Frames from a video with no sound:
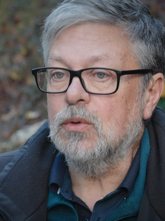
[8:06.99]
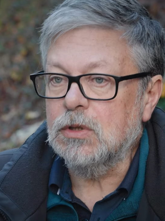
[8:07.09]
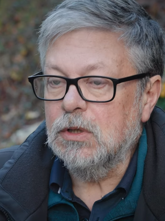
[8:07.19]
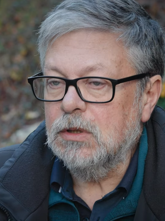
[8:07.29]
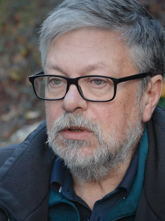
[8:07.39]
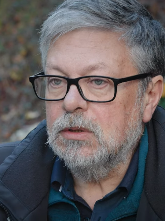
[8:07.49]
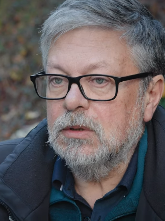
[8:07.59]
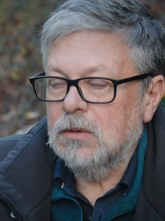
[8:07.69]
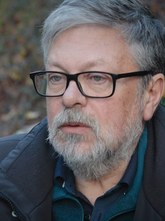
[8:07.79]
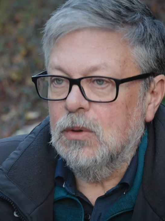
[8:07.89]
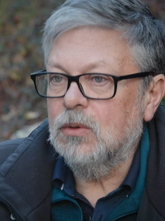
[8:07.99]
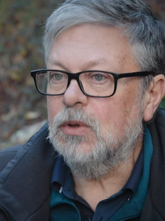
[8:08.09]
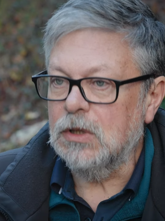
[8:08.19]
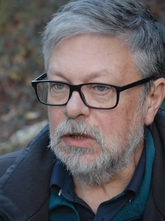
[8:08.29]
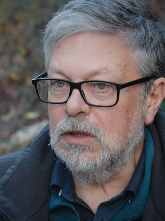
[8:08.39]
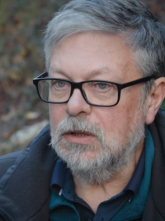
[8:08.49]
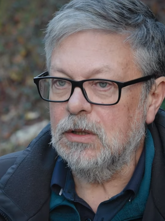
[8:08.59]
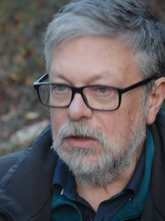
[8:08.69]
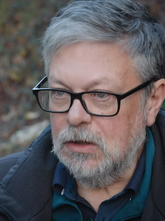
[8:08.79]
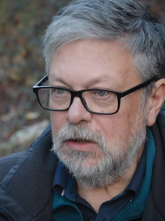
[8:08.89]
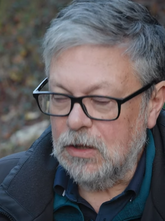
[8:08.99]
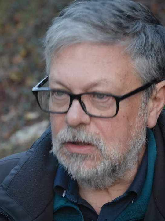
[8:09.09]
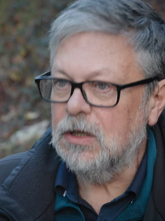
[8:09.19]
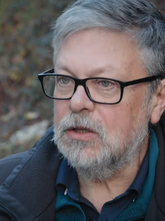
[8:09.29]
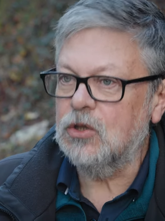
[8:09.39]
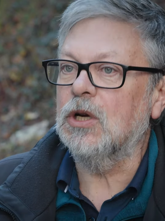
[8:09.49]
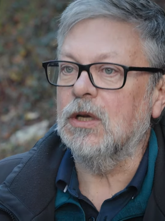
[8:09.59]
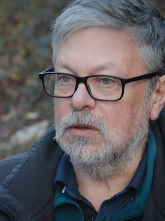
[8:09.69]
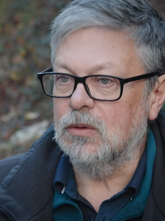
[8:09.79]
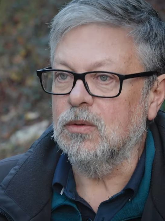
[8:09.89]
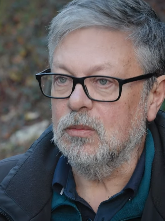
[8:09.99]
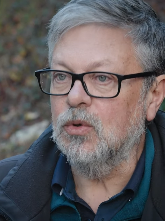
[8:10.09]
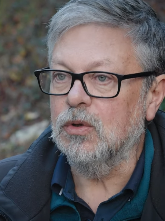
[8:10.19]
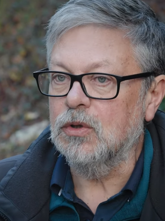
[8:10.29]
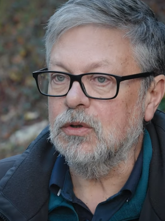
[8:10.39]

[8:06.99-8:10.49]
it would be to give Russian culture a chance, a future.